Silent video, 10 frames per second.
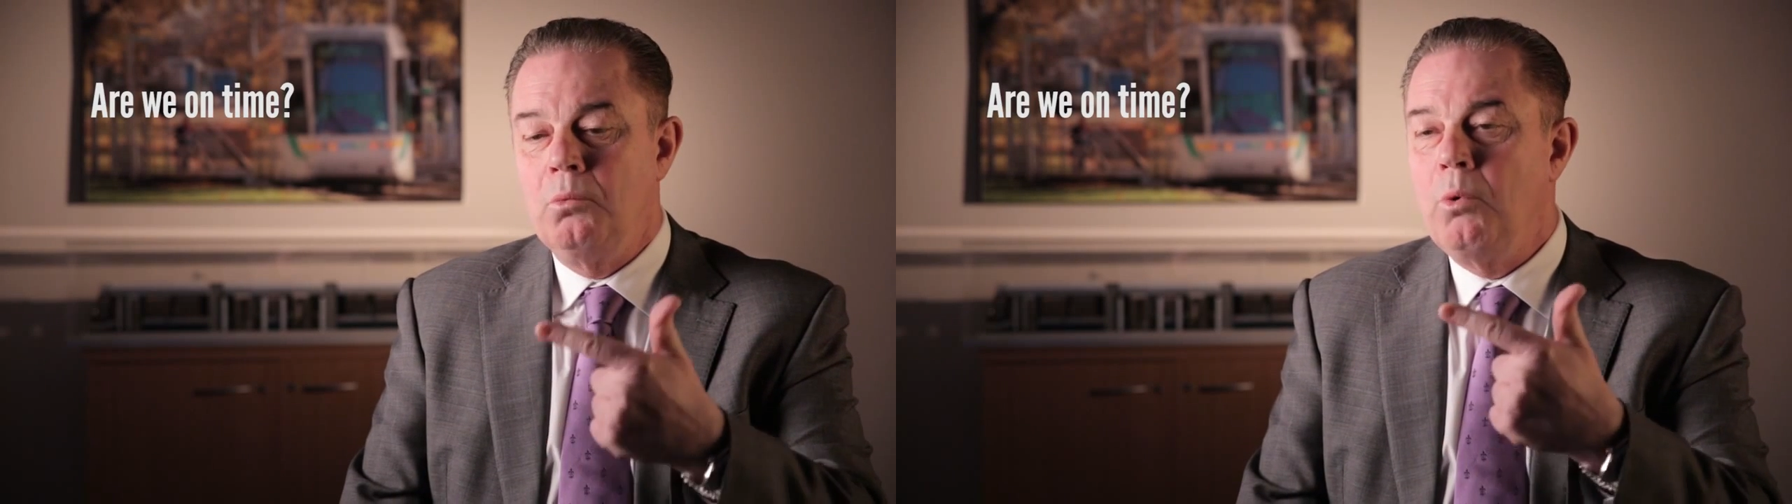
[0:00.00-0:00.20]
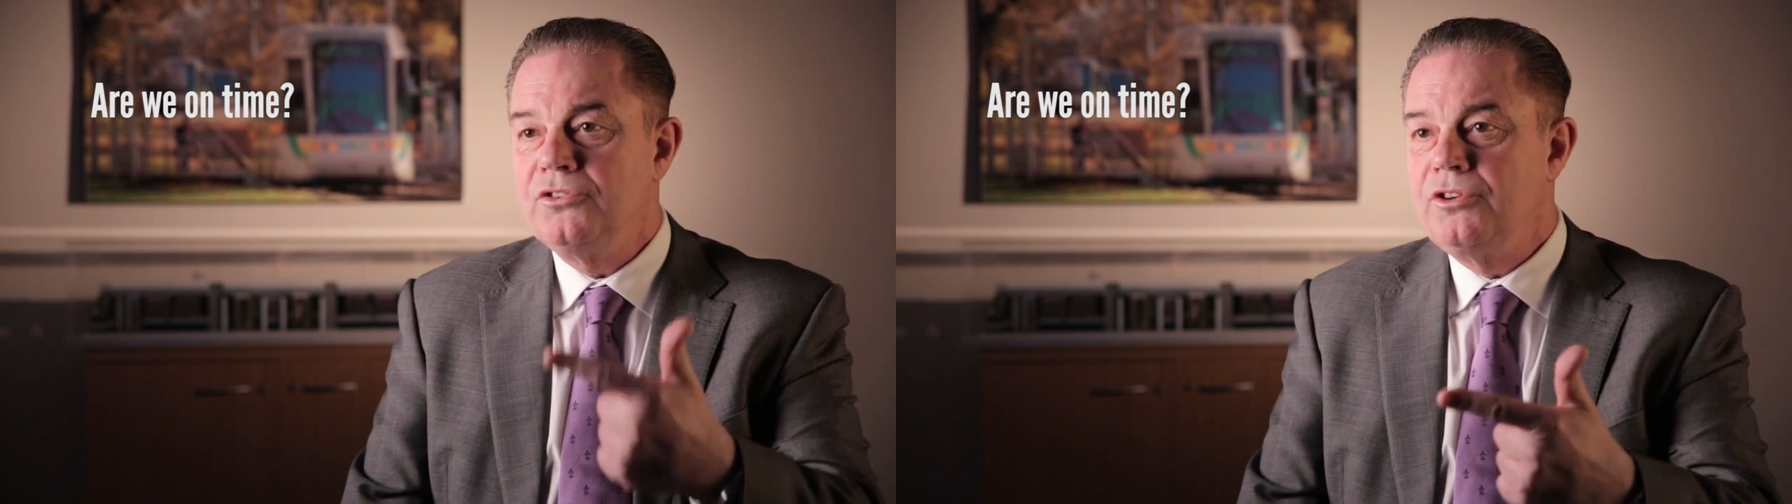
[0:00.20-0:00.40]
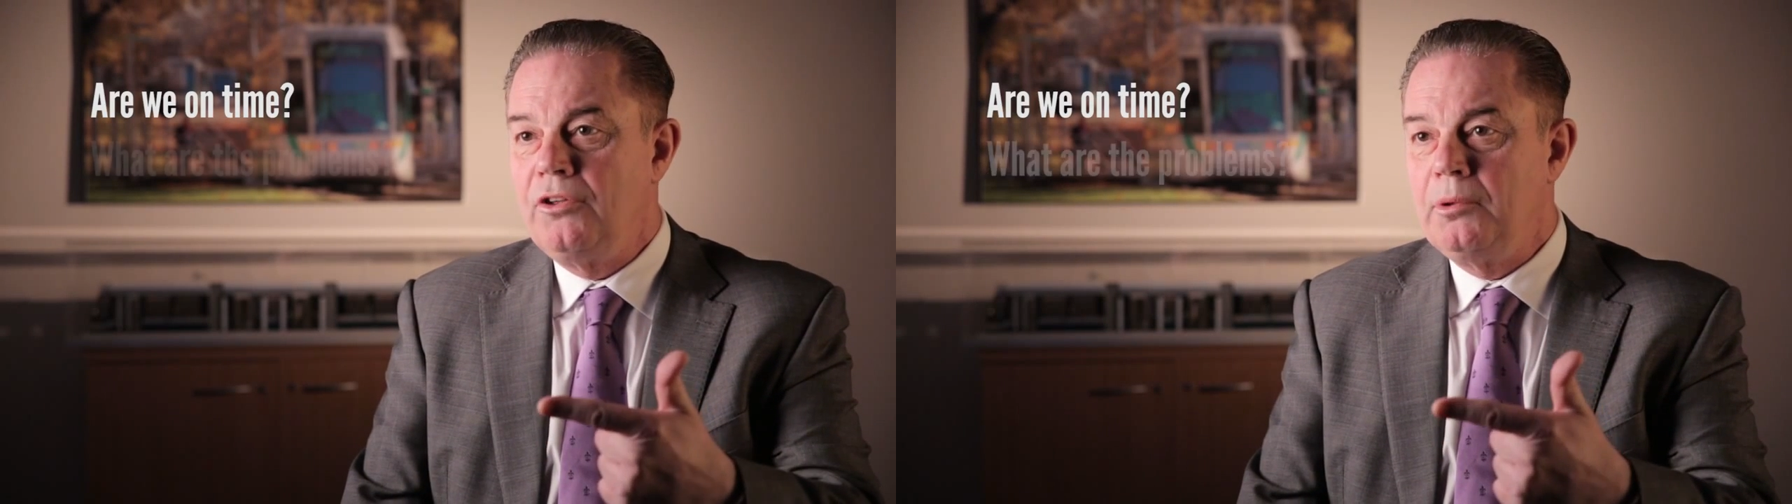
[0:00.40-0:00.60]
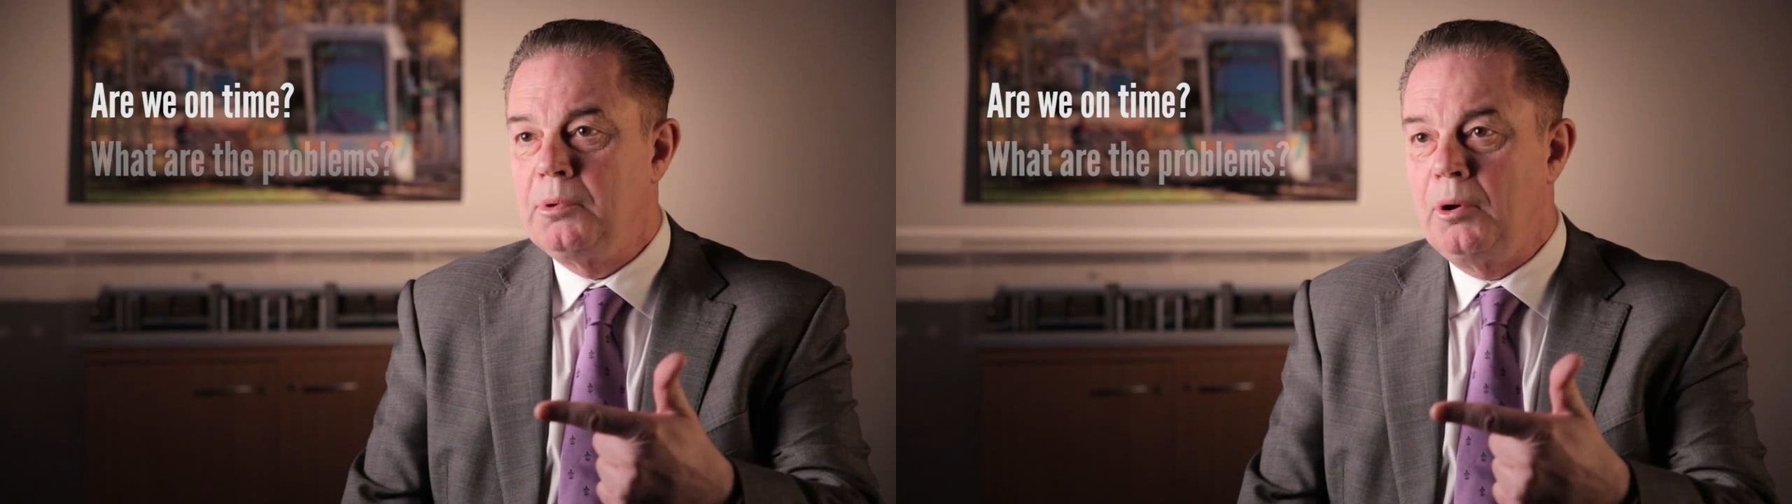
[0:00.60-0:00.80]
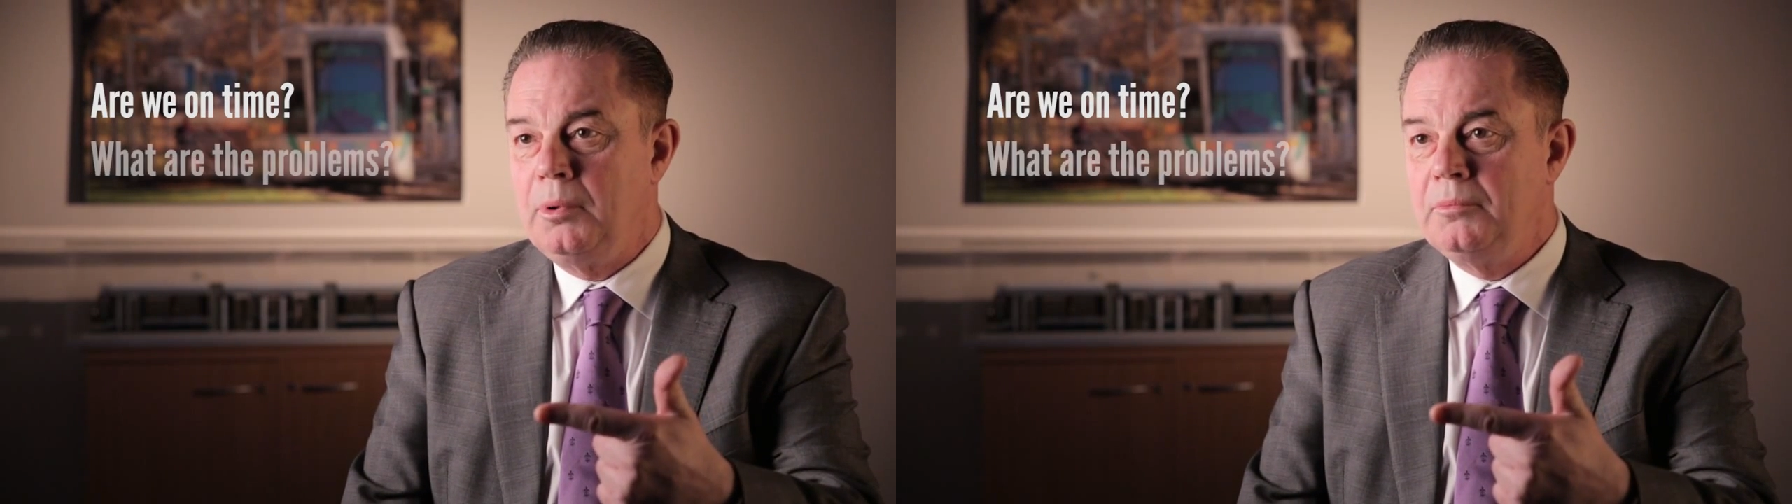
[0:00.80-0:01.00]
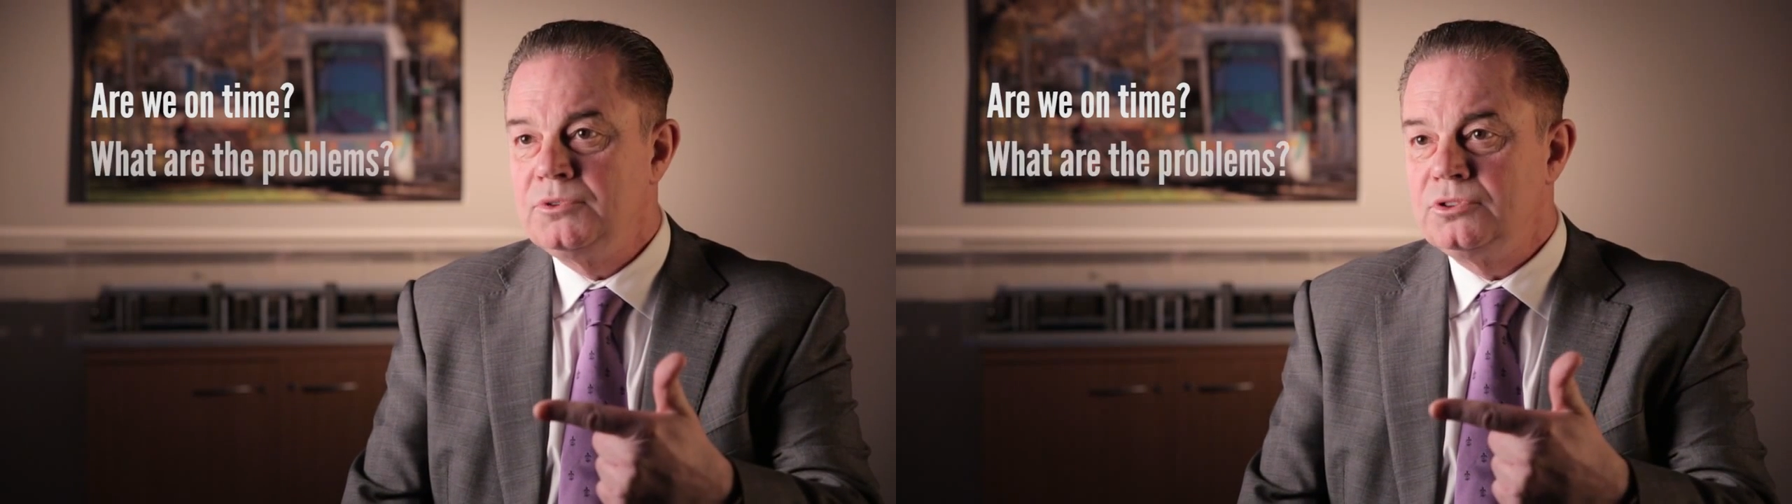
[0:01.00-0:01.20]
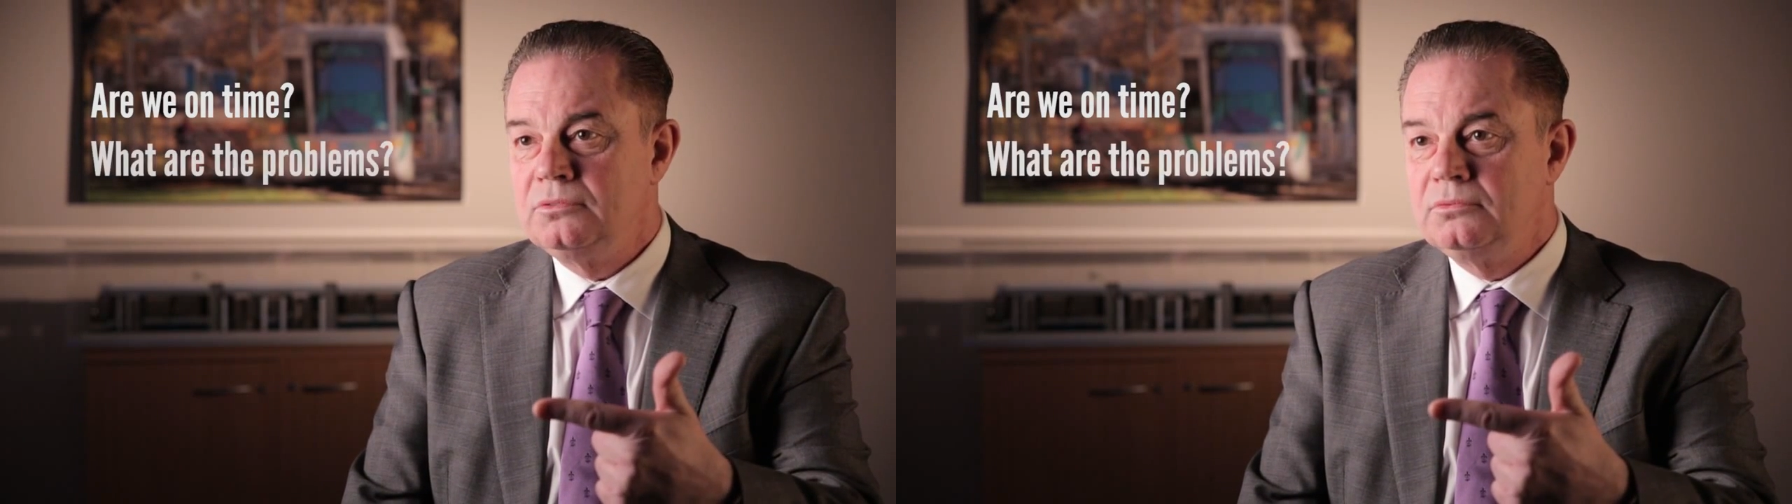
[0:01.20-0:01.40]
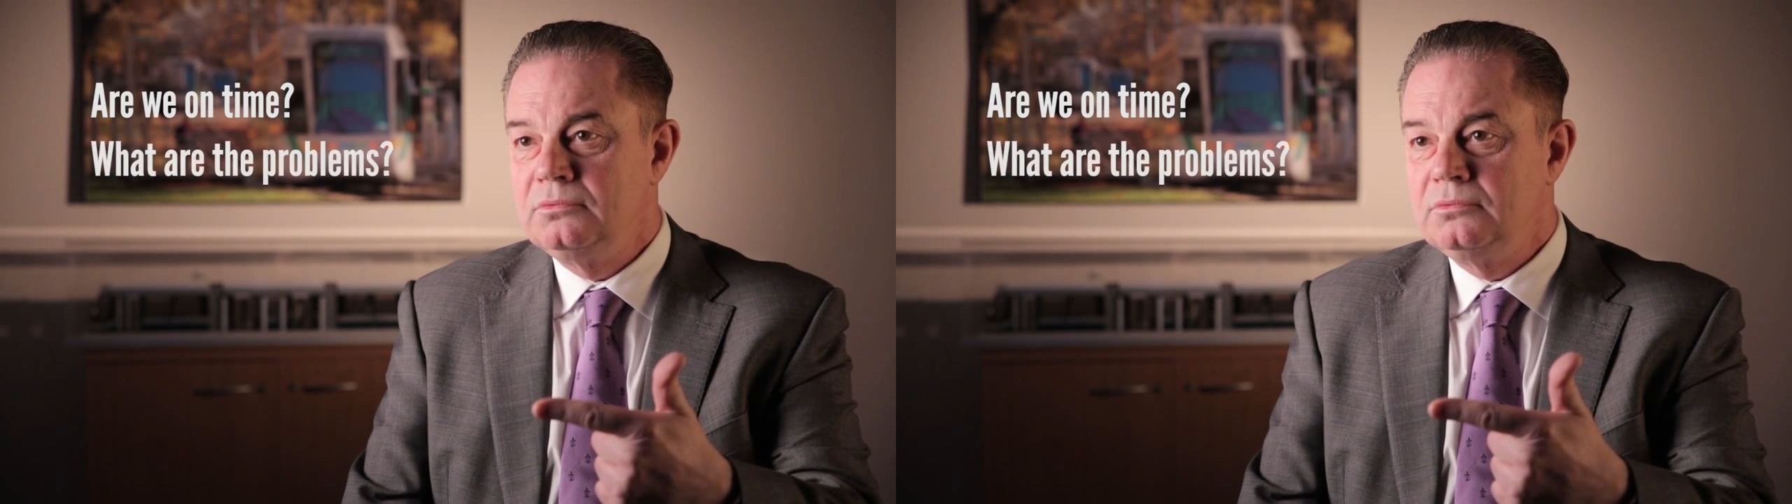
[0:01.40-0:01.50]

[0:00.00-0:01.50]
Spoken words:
What are the problems?